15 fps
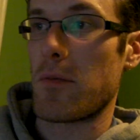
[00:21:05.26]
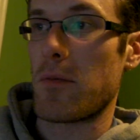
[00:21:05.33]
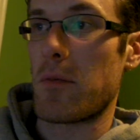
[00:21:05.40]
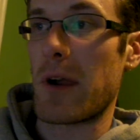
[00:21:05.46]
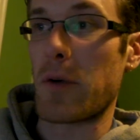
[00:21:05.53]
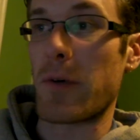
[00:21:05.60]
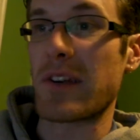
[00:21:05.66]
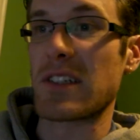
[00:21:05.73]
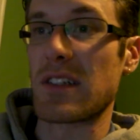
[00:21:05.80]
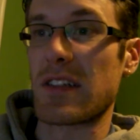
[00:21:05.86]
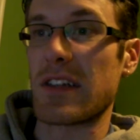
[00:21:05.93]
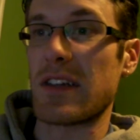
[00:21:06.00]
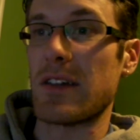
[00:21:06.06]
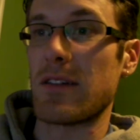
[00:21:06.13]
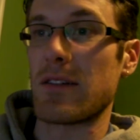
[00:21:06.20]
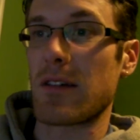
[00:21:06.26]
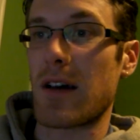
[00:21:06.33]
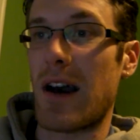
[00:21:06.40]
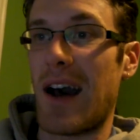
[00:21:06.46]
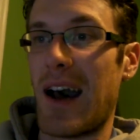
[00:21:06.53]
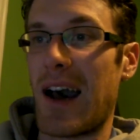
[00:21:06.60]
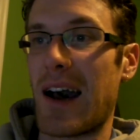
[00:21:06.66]
my recently
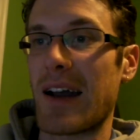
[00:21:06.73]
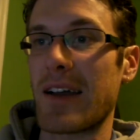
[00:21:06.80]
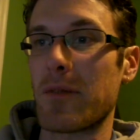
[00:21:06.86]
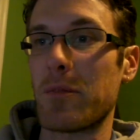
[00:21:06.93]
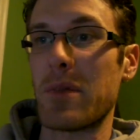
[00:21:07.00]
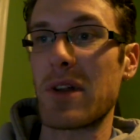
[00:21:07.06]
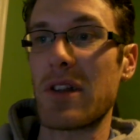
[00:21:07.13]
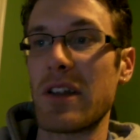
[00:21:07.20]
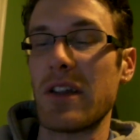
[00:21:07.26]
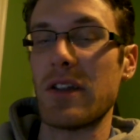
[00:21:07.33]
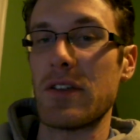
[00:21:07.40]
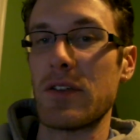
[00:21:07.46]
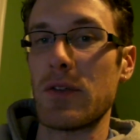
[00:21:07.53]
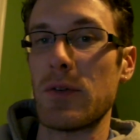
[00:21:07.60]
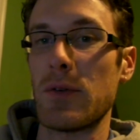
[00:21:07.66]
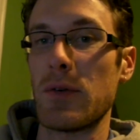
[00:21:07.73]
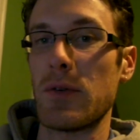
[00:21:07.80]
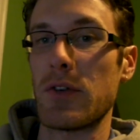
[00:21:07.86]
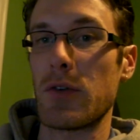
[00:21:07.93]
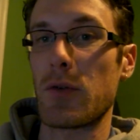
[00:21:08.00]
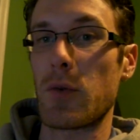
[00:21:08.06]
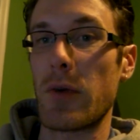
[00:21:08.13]
high ability
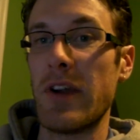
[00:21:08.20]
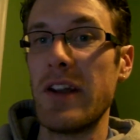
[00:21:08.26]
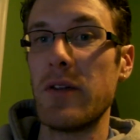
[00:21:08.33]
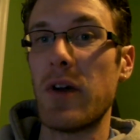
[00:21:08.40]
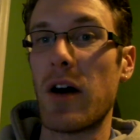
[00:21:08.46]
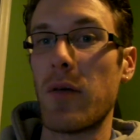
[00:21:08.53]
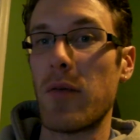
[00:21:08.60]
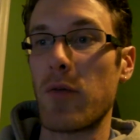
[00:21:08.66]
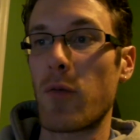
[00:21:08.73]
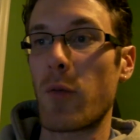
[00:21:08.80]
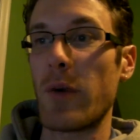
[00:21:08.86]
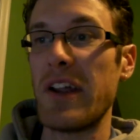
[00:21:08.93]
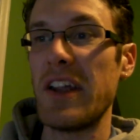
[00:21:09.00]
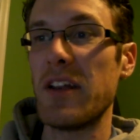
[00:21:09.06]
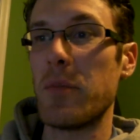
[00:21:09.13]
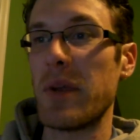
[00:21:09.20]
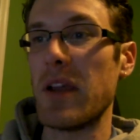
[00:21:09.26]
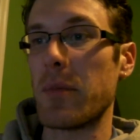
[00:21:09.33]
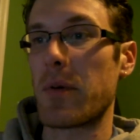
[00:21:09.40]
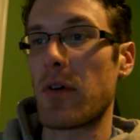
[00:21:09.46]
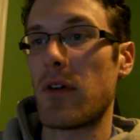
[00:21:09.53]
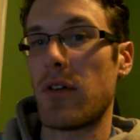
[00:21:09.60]
to read
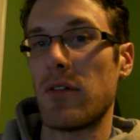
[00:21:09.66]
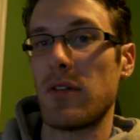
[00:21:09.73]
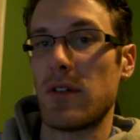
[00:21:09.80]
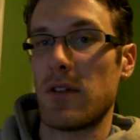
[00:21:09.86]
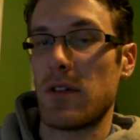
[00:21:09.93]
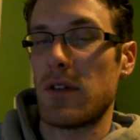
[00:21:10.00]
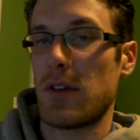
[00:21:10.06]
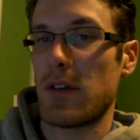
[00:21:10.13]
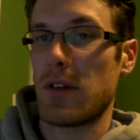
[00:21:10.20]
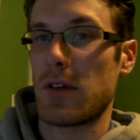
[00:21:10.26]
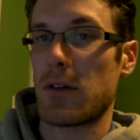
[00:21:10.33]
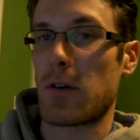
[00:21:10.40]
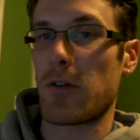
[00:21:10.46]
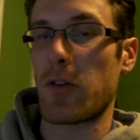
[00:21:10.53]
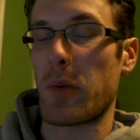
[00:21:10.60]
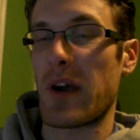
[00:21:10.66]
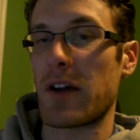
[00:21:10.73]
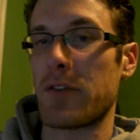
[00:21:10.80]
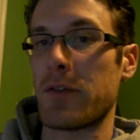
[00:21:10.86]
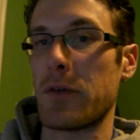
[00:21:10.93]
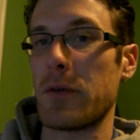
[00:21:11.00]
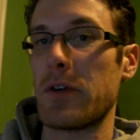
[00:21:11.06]
people. Over the
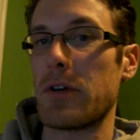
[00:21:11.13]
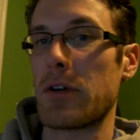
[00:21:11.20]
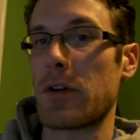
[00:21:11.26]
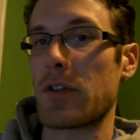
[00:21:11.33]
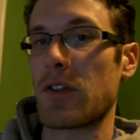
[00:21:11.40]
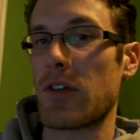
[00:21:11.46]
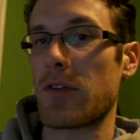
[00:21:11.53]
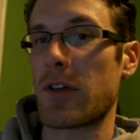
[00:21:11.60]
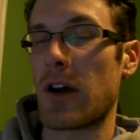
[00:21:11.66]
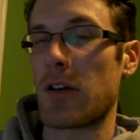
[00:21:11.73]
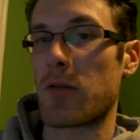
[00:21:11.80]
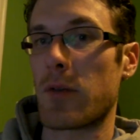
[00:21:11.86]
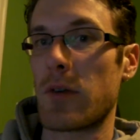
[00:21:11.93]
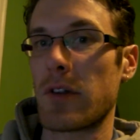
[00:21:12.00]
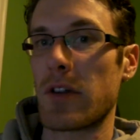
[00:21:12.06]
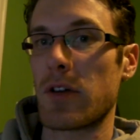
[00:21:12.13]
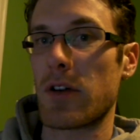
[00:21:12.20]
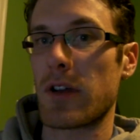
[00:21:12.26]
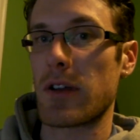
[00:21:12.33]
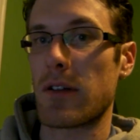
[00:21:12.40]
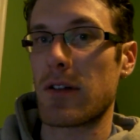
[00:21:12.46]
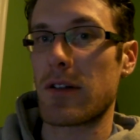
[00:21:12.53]
past few years, I've gotten really good
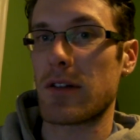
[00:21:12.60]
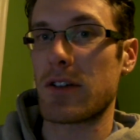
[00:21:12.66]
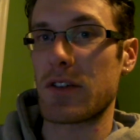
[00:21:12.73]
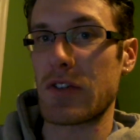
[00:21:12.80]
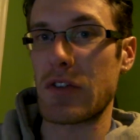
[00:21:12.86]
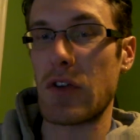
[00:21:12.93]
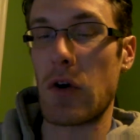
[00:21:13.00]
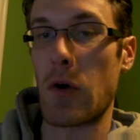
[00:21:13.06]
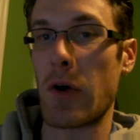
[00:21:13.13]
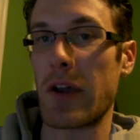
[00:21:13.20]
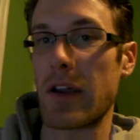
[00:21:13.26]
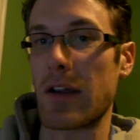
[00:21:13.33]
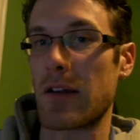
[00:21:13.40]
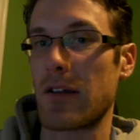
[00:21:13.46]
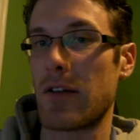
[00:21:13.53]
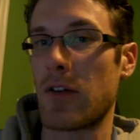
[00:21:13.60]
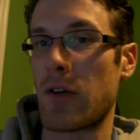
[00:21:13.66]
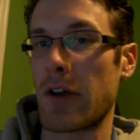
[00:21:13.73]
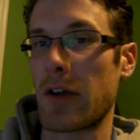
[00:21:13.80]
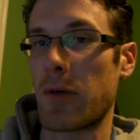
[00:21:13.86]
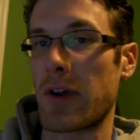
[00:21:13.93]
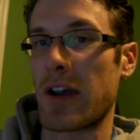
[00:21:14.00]
at just knowing
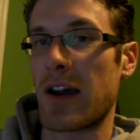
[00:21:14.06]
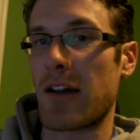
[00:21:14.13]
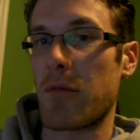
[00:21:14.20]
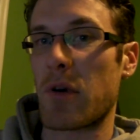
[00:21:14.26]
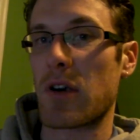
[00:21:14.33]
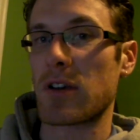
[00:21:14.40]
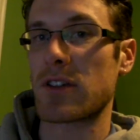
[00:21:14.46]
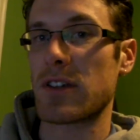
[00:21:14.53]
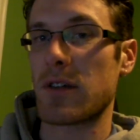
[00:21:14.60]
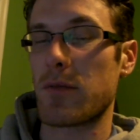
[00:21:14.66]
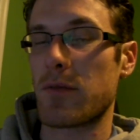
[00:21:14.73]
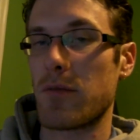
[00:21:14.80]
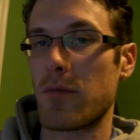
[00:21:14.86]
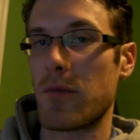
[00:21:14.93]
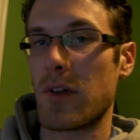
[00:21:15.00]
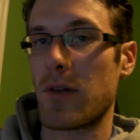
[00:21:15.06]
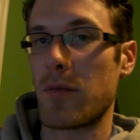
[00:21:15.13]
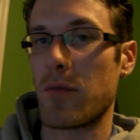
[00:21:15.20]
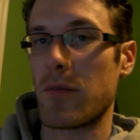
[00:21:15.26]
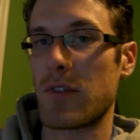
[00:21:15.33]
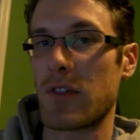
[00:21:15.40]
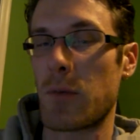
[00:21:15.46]
what kind of person
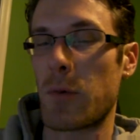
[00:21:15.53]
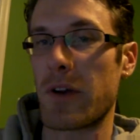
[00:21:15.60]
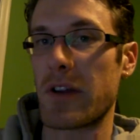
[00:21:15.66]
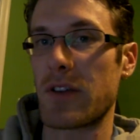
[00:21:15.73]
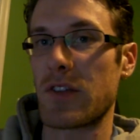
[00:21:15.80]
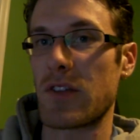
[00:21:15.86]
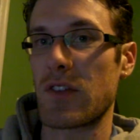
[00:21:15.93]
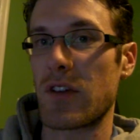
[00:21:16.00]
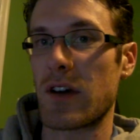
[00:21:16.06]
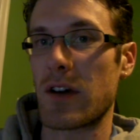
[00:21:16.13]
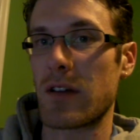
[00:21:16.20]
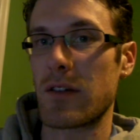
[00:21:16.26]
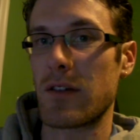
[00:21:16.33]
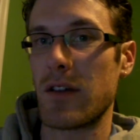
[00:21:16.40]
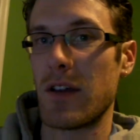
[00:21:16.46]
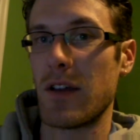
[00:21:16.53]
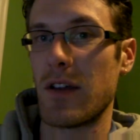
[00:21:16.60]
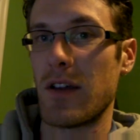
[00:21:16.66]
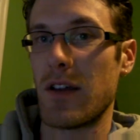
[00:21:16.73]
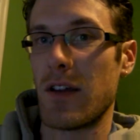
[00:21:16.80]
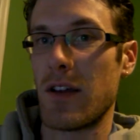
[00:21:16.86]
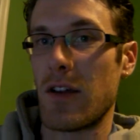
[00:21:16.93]
someone is
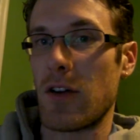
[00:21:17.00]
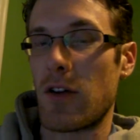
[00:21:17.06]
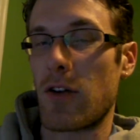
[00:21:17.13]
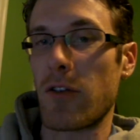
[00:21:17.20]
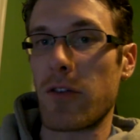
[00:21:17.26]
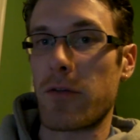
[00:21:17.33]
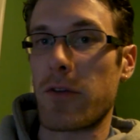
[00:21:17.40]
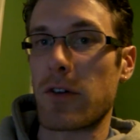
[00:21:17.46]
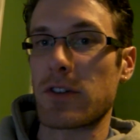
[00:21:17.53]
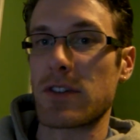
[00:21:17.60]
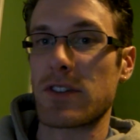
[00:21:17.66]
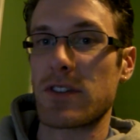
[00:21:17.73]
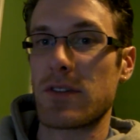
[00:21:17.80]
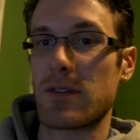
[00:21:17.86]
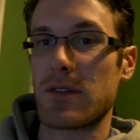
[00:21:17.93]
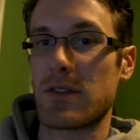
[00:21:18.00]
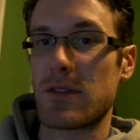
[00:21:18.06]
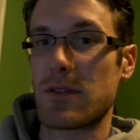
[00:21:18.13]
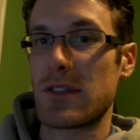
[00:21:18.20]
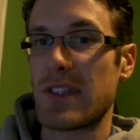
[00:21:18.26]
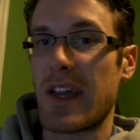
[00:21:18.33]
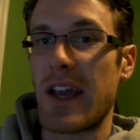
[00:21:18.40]
over the first
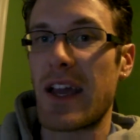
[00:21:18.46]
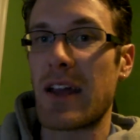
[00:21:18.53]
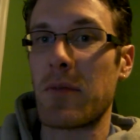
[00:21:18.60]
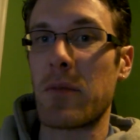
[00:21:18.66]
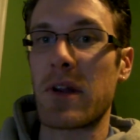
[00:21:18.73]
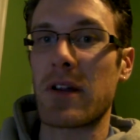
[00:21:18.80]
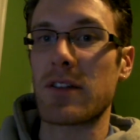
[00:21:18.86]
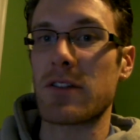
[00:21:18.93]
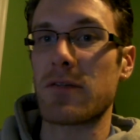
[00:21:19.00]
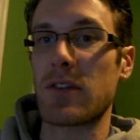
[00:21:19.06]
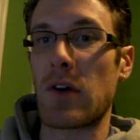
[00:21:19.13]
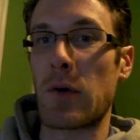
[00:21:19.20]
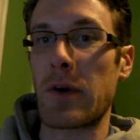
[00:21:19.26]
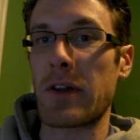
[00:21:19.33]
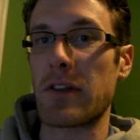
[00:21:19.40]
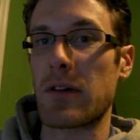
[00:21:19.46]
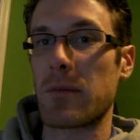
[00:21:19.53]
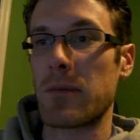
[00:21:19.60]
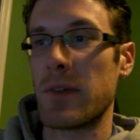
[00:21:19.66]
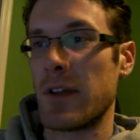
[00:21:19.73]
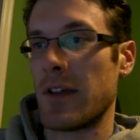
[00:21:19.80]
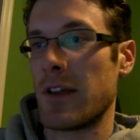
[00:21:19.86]
10 minutes of knowing them.